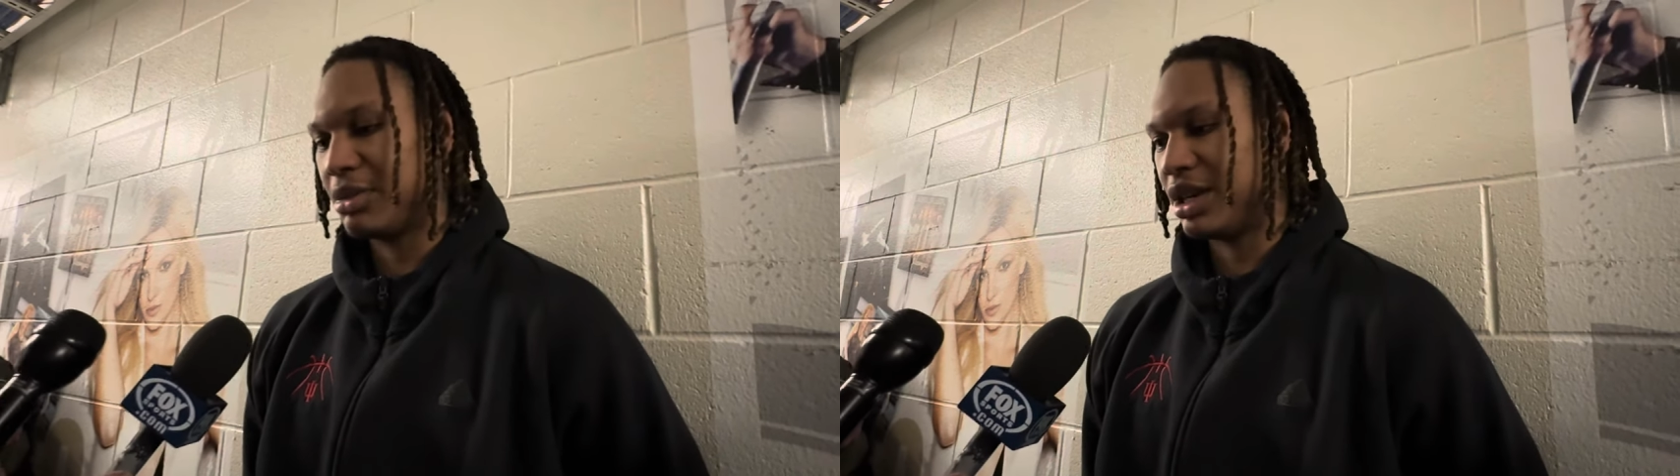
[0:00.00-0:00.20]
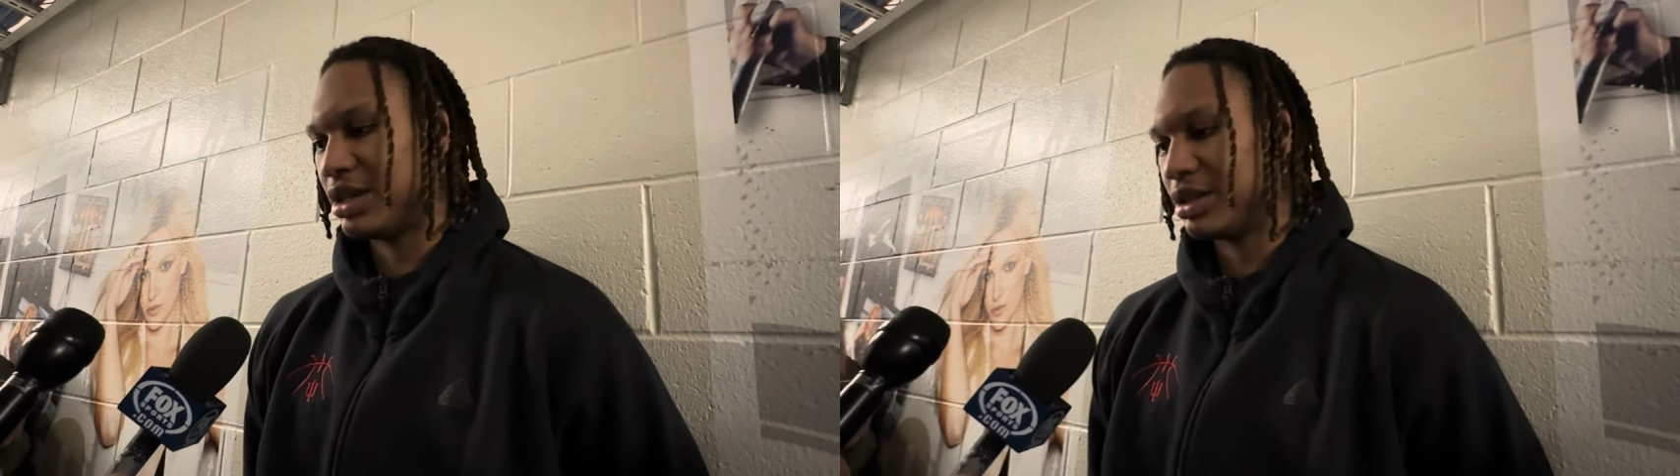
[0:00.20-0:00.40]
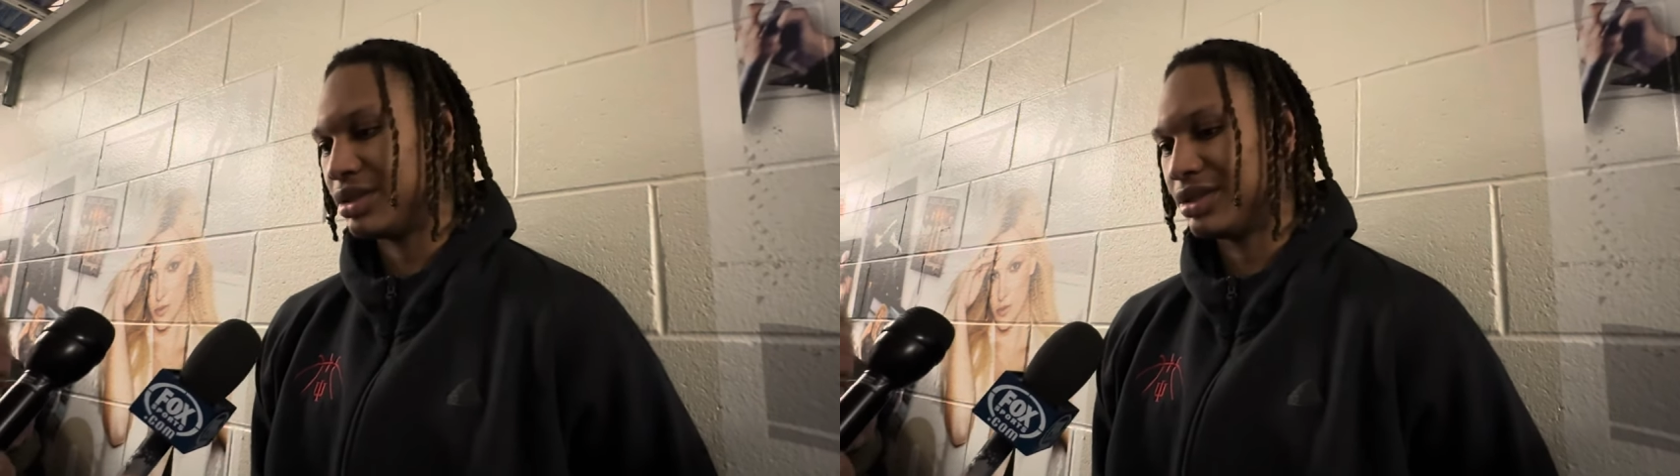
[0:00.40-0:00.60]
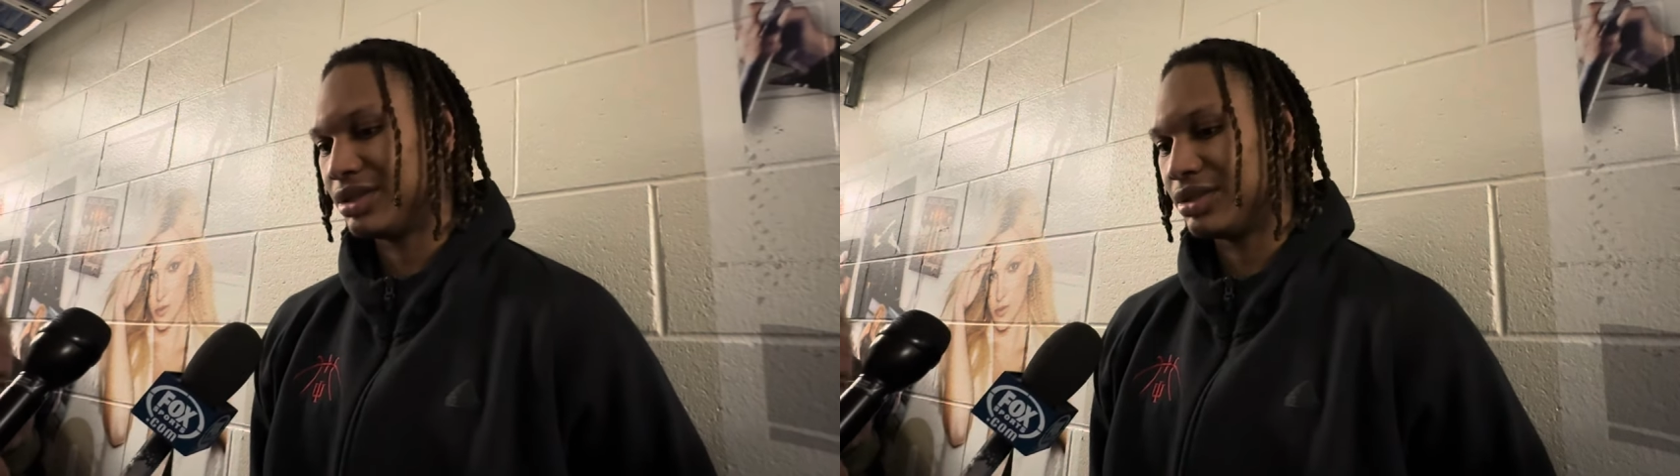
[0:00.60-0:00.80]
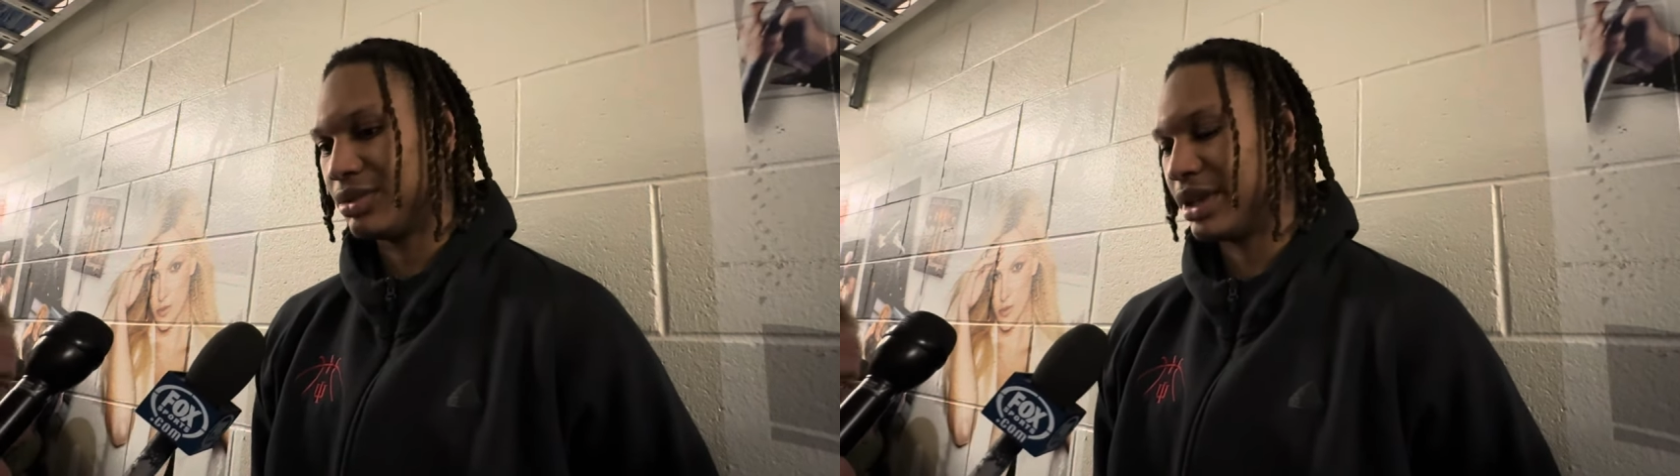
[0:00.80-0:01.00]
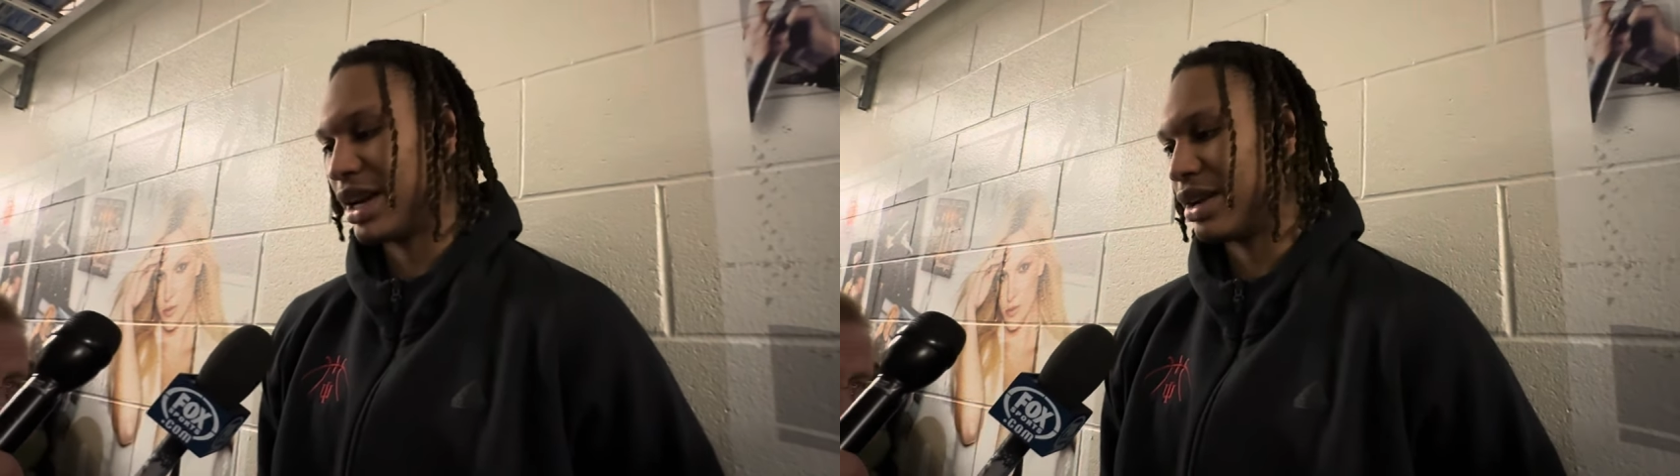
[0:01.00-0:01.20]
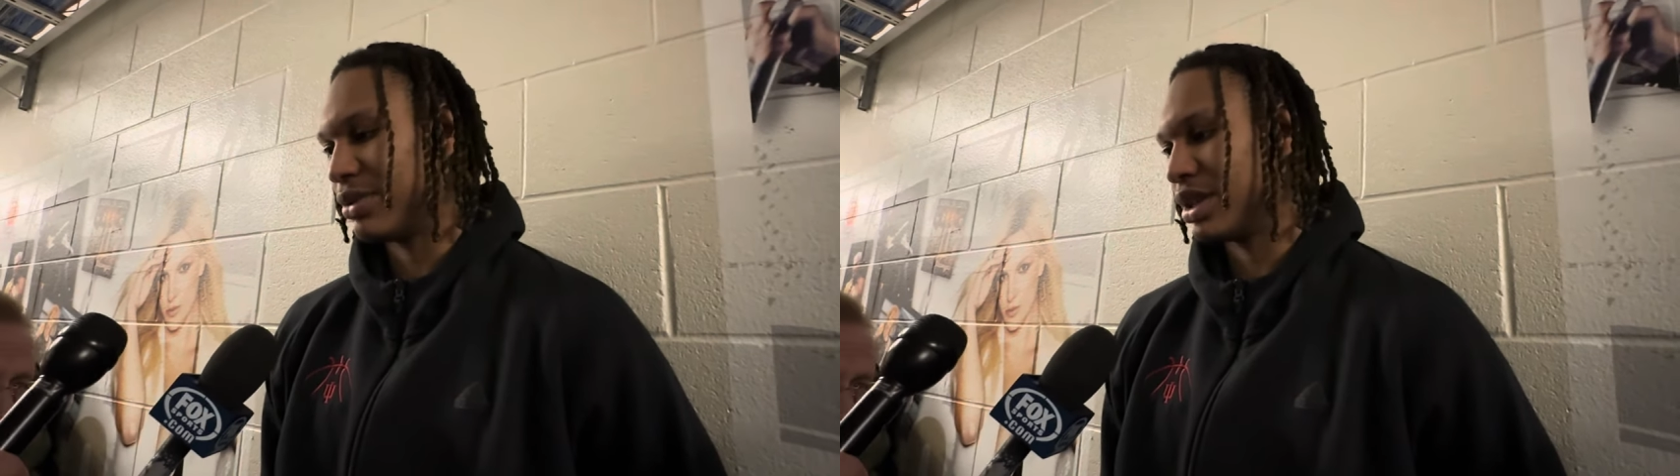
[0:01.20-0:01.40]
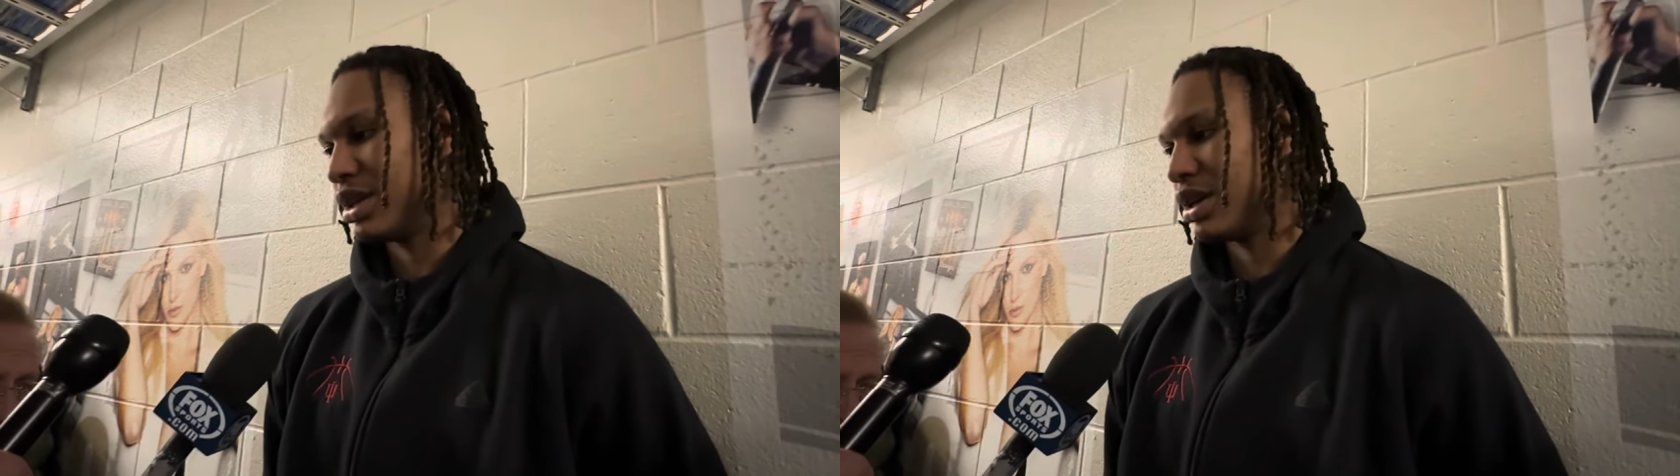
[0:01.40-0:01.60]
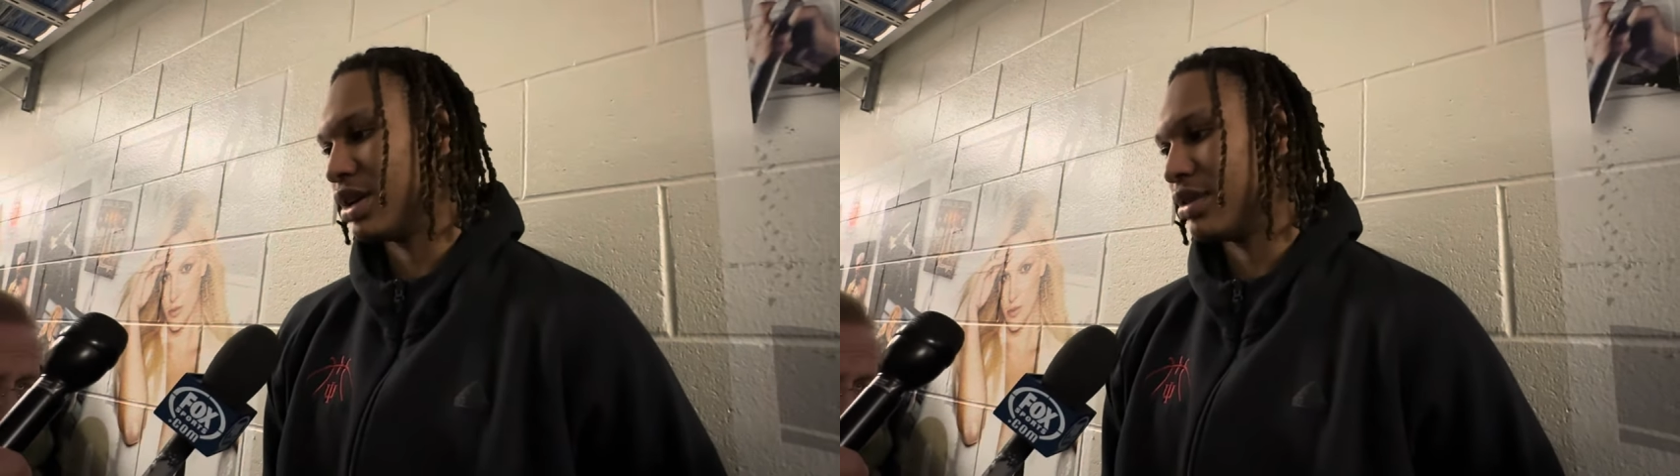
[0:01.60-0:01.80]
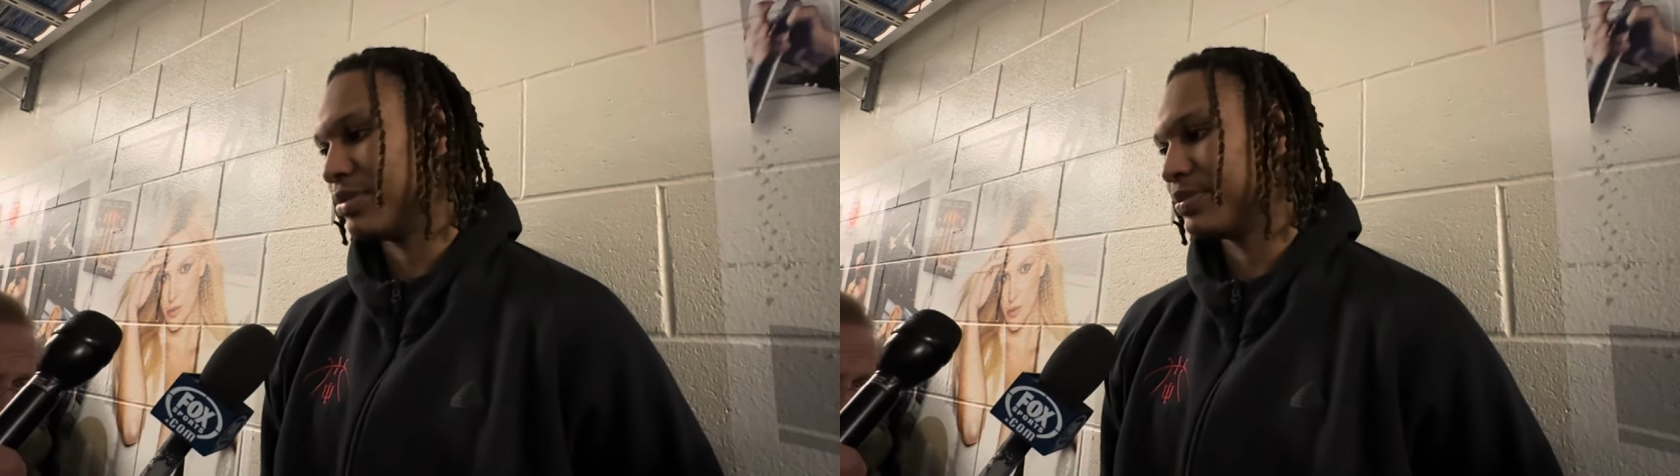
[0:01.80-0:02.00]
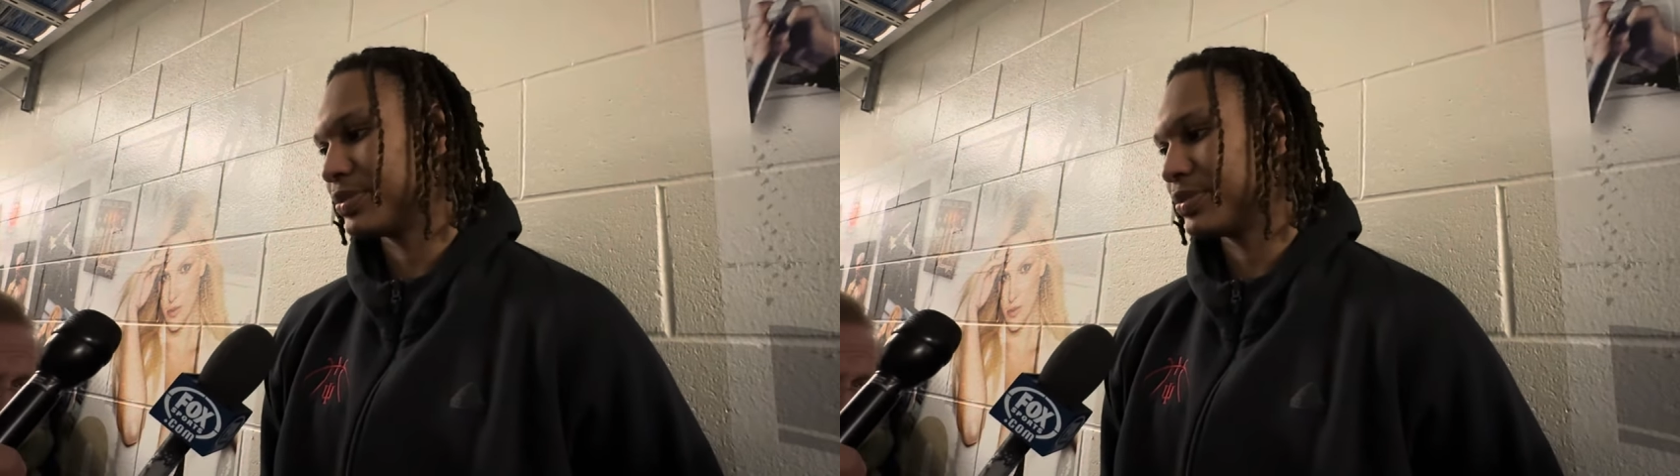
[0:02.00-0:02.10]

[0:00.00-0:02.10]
mean we gotta really um,